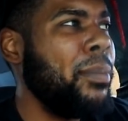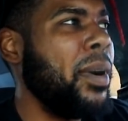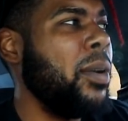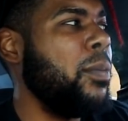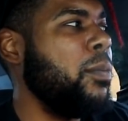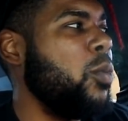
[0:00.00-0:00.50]

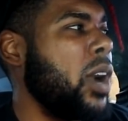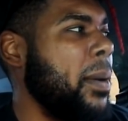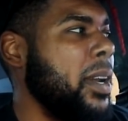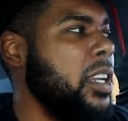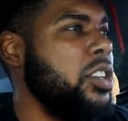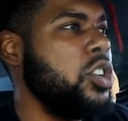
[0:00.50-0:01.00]
But what
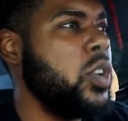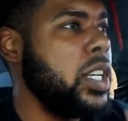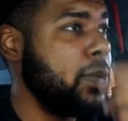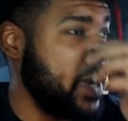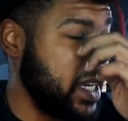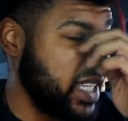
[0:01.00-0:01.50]
I'm gonna do
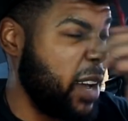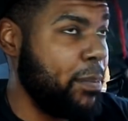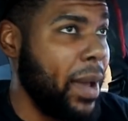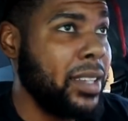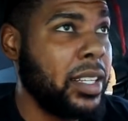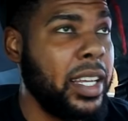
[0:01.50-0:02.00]
is, because I'm
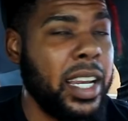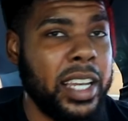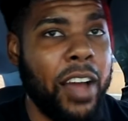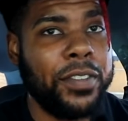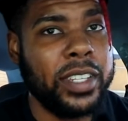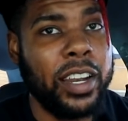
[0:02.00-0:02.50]
basically in a
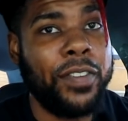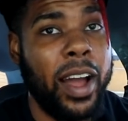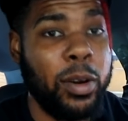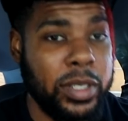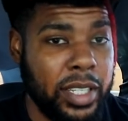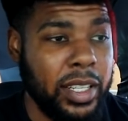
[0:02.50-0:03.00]
deficit, if
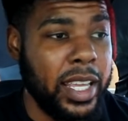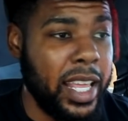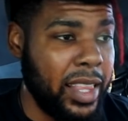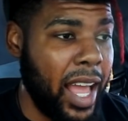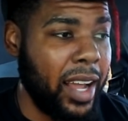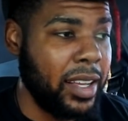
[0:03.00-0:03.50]
I was to
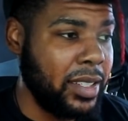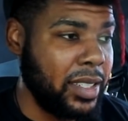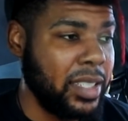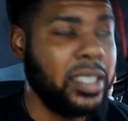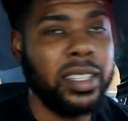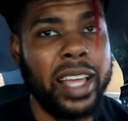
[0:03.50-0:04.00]
eat that
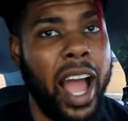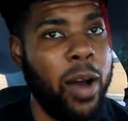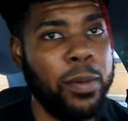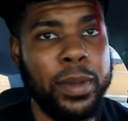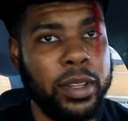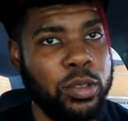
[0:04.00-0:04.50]
consistently, I
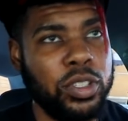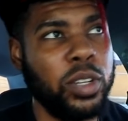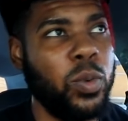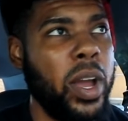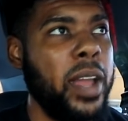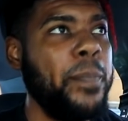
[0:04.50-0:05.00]
would be
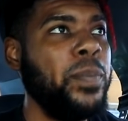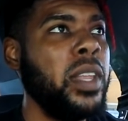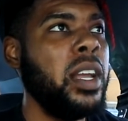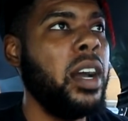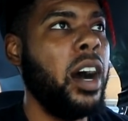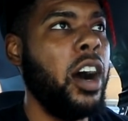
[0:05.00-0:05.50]
losing weight.
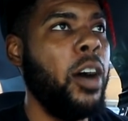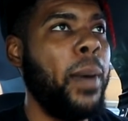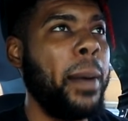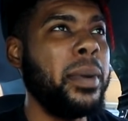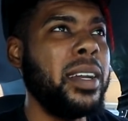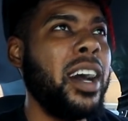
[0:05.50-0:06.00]

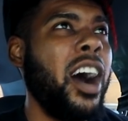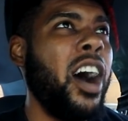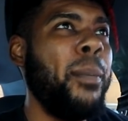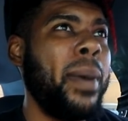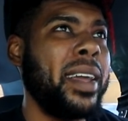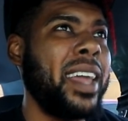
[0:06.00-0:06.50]
I'm gonna
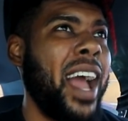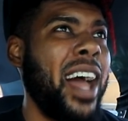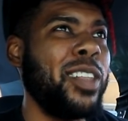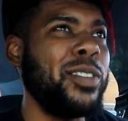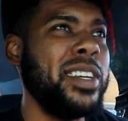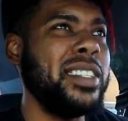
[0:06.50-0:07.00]
up my
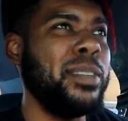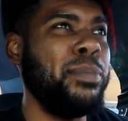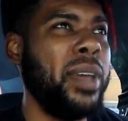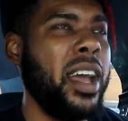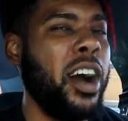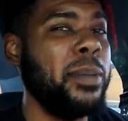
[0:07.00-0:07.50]
calories a
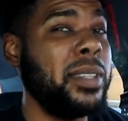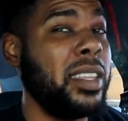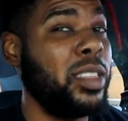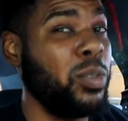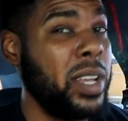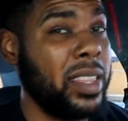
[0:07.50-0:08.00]
bit, up to
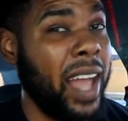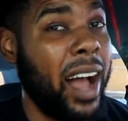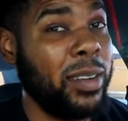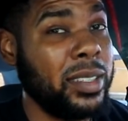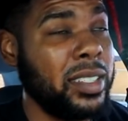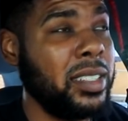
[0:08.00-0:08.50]

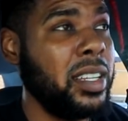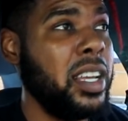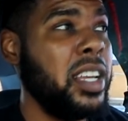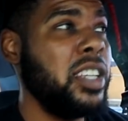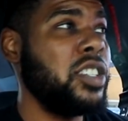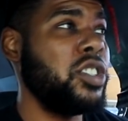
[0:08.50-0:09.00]
3,000.